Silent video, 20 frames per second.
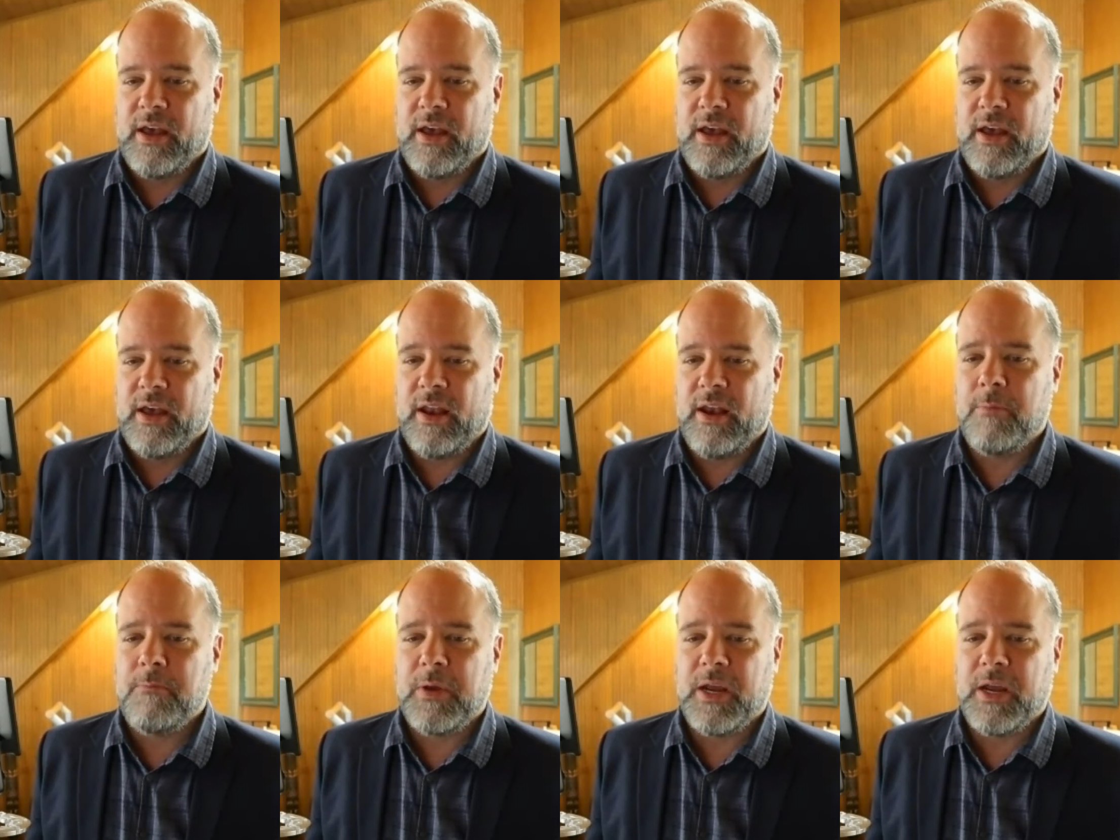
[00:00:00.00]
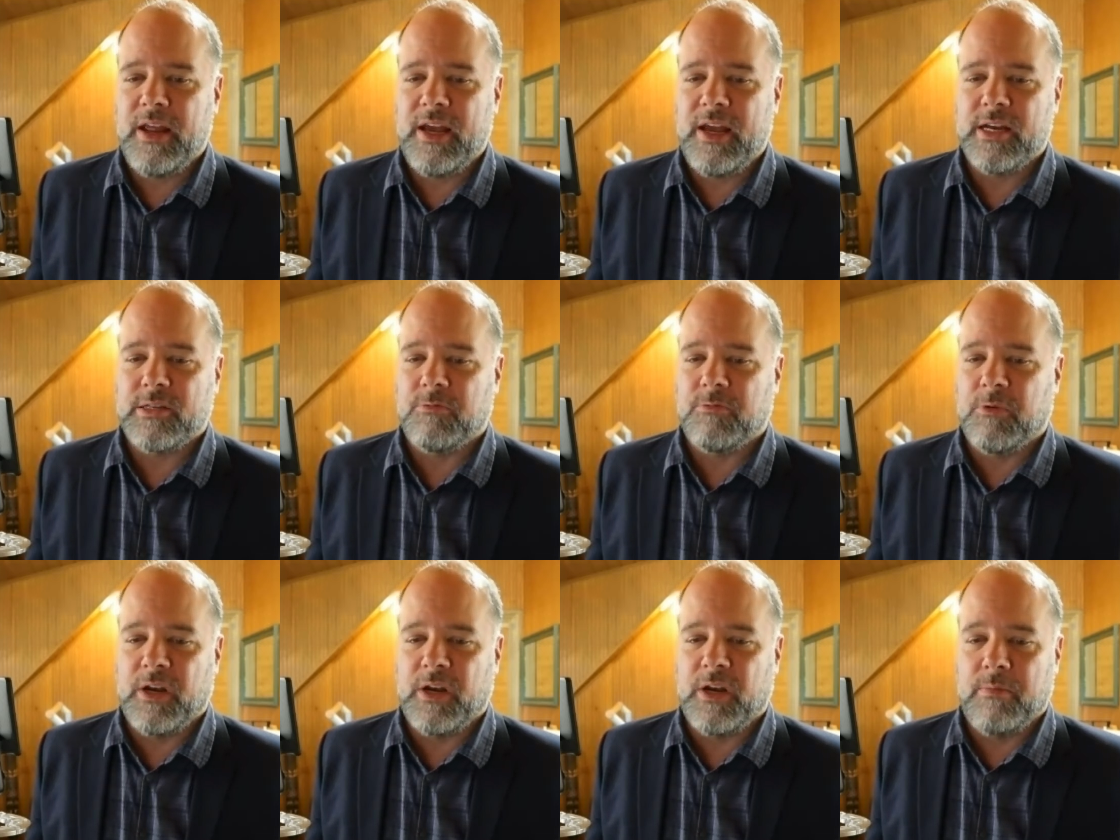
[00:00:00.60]
and NPD
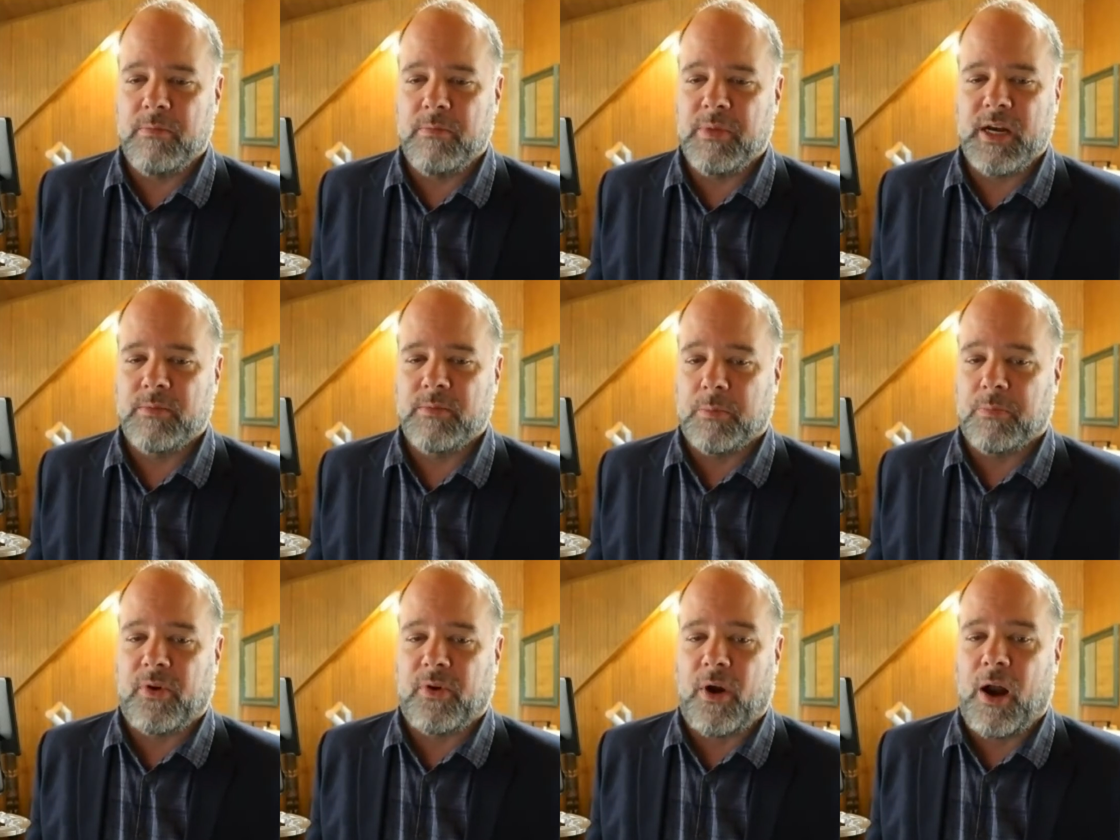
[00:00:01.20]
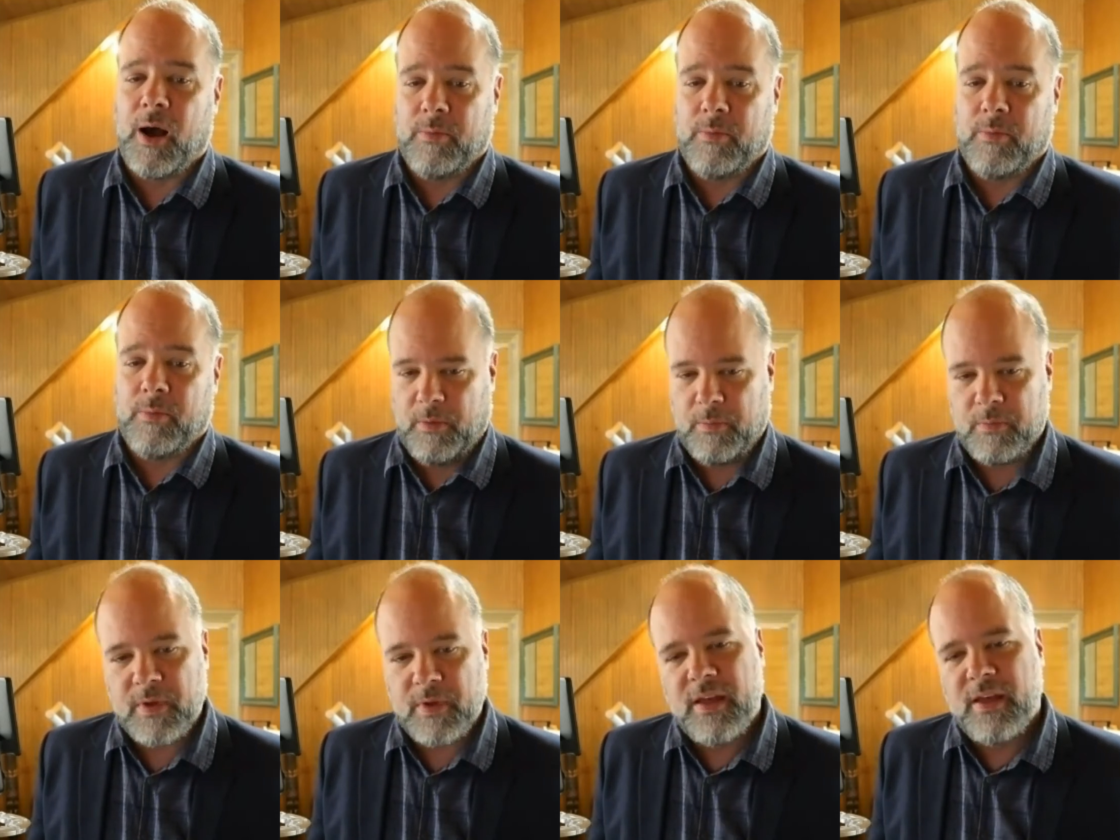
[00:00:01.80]
is when it becomes a
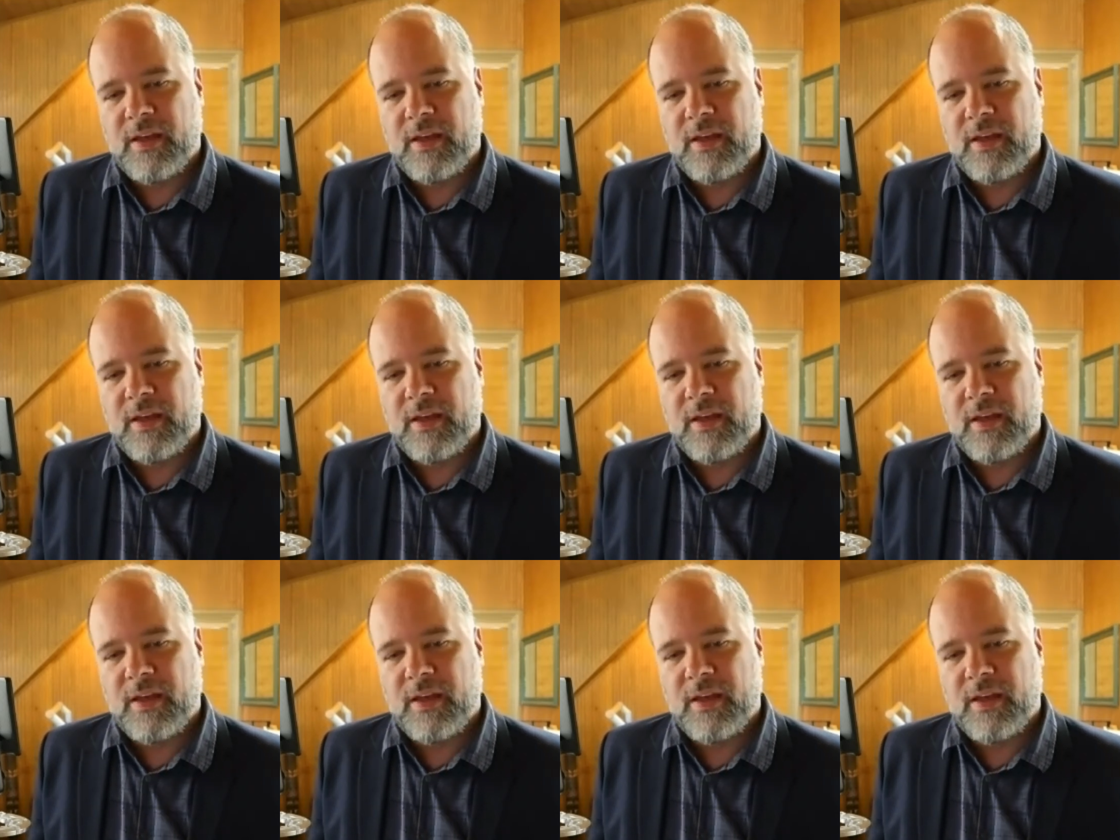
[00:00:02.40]
problem,